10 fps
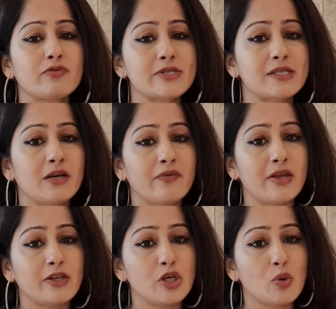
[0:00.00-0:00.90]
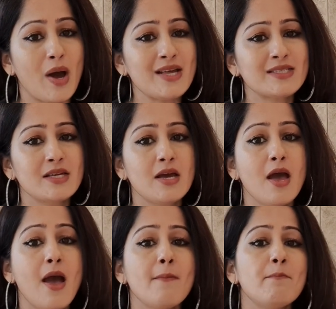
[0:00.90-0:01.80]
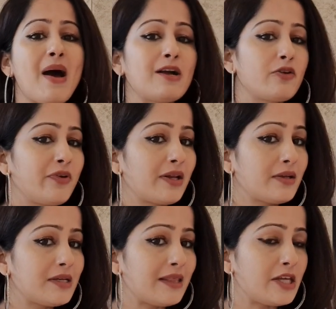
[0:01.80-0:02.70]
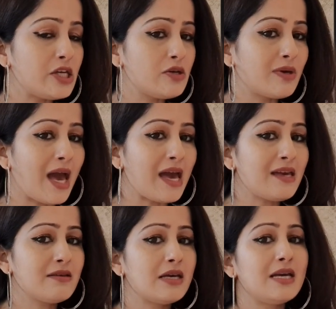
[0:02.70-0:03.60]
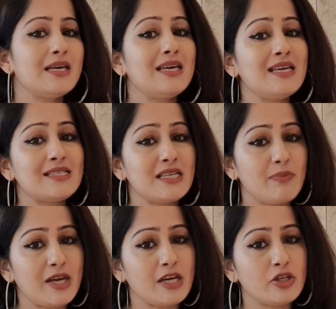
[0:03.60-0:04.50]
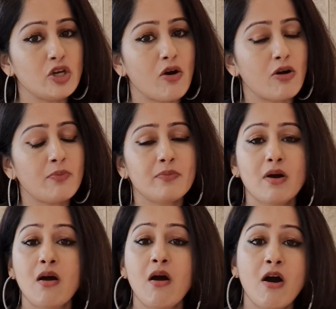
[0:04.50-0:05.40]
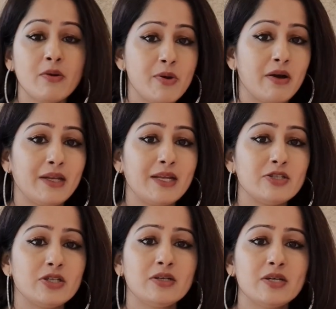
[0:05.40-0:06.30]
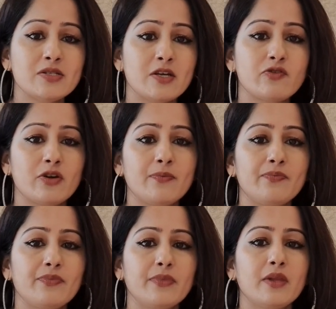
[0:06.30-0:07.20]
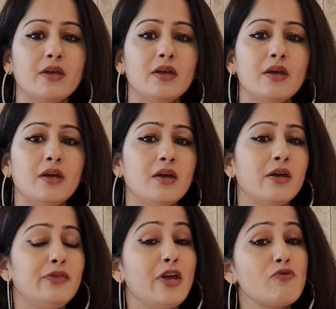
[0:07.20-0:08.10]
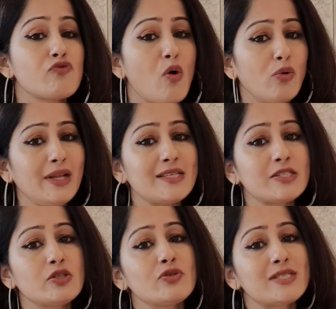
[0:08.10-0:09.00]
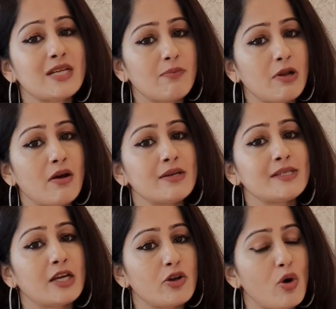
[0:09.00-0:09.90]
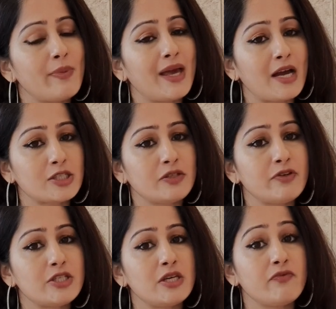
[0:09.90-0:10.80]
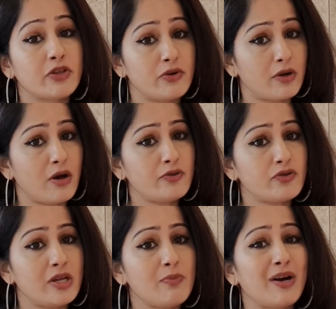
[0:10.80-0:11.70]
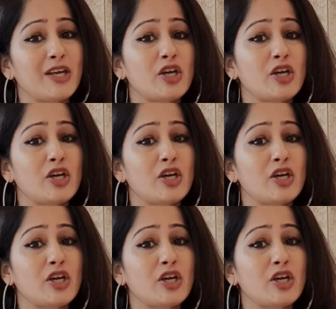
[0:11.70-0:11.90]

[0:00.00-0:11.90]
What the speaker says: Reserve in the US, Bank of England in the UK, ECB in Europe, RBI in India, etc. Their role is to stabilize economic activity within a country by